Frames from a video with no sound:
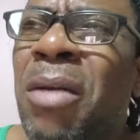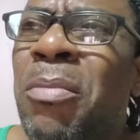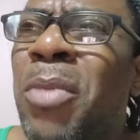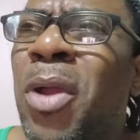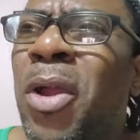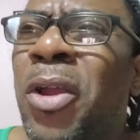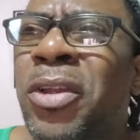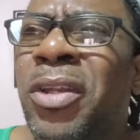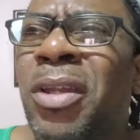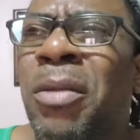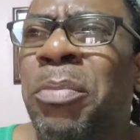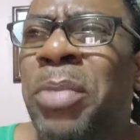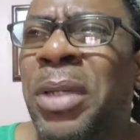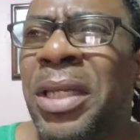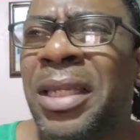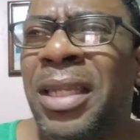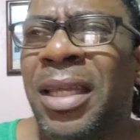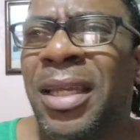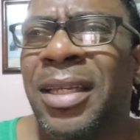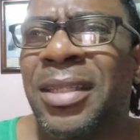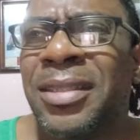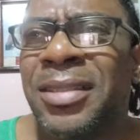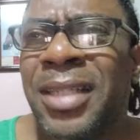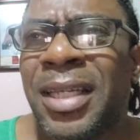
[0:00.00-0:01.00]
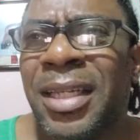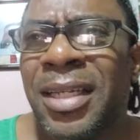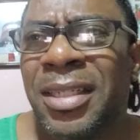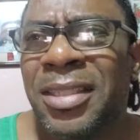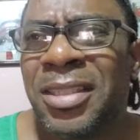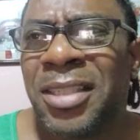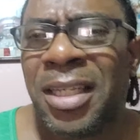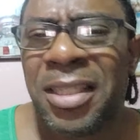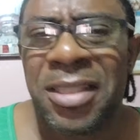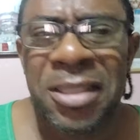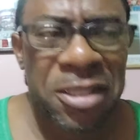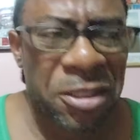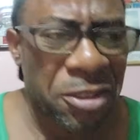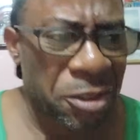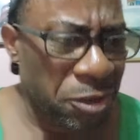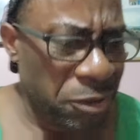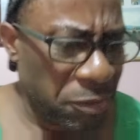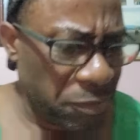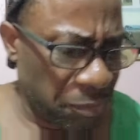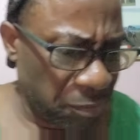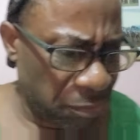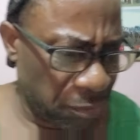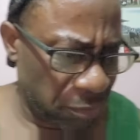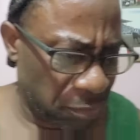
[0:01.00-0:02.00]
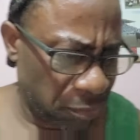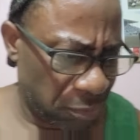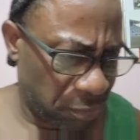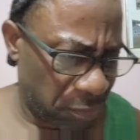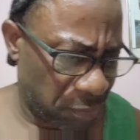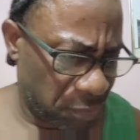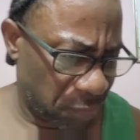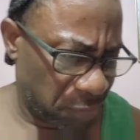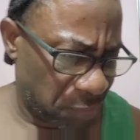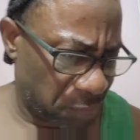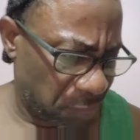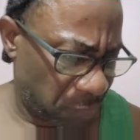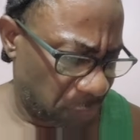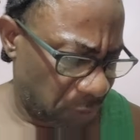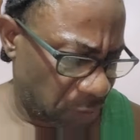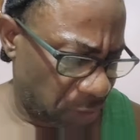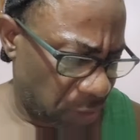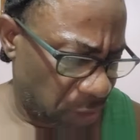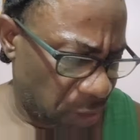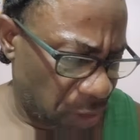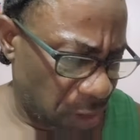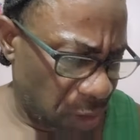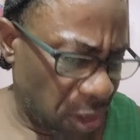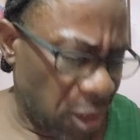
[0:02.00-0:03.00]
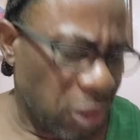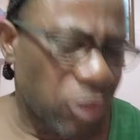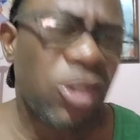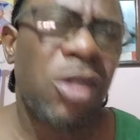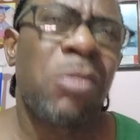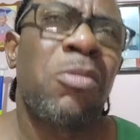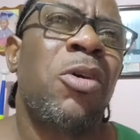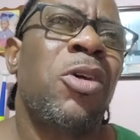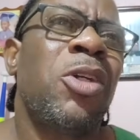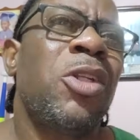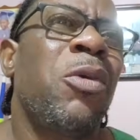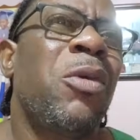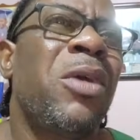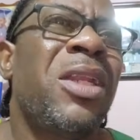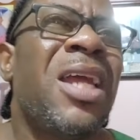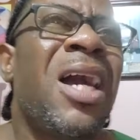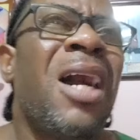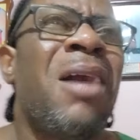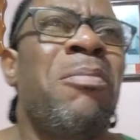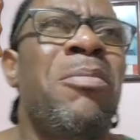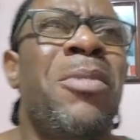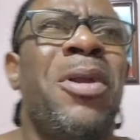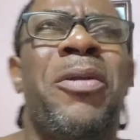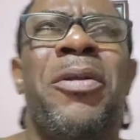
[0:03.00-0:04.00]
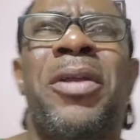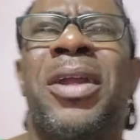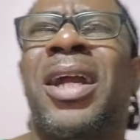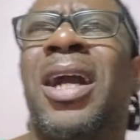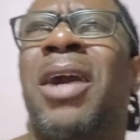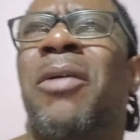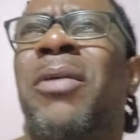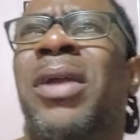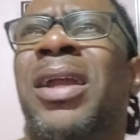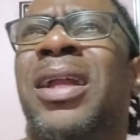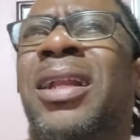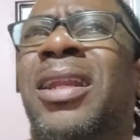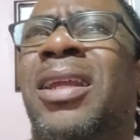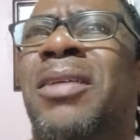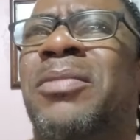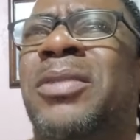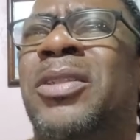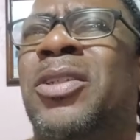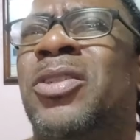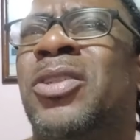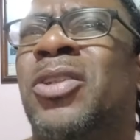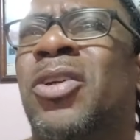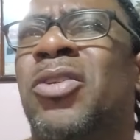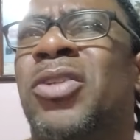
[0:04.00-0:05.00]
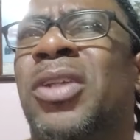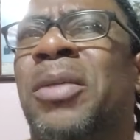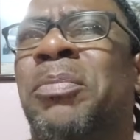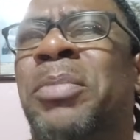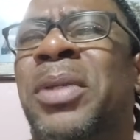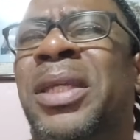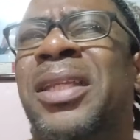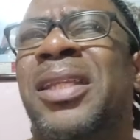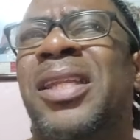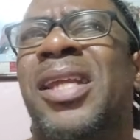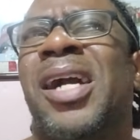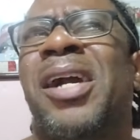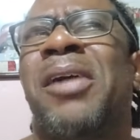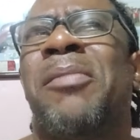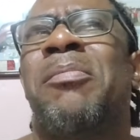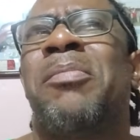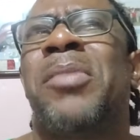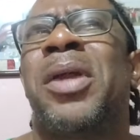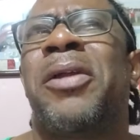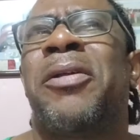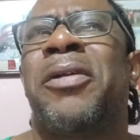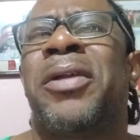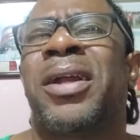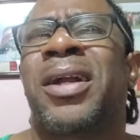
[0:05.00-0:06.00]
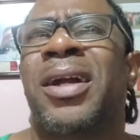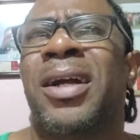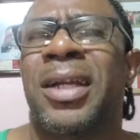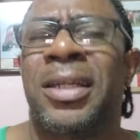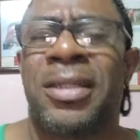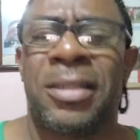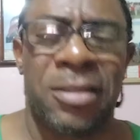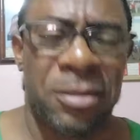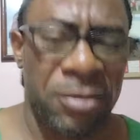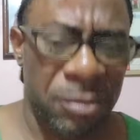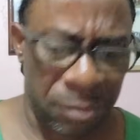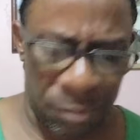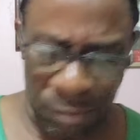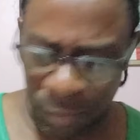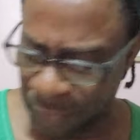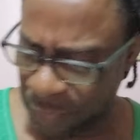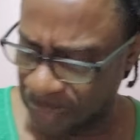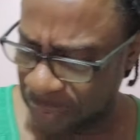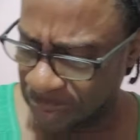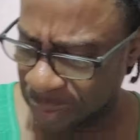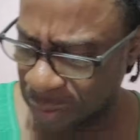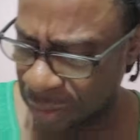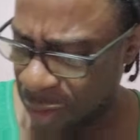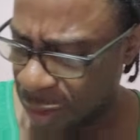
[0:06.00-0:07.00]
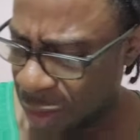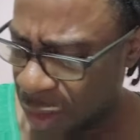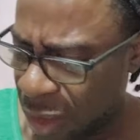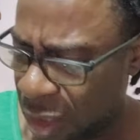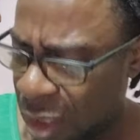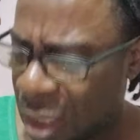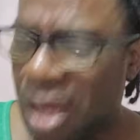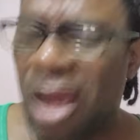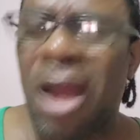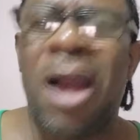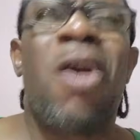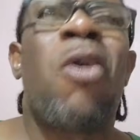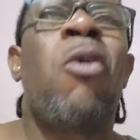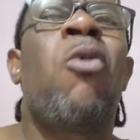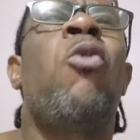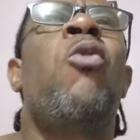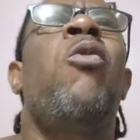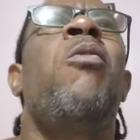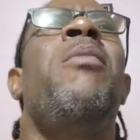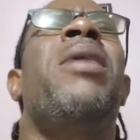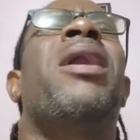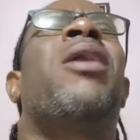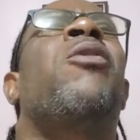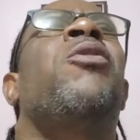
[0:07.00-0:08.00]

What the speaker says: birth no pitney intelligence, so. Someone with America we claim to sound a pitney American. Who make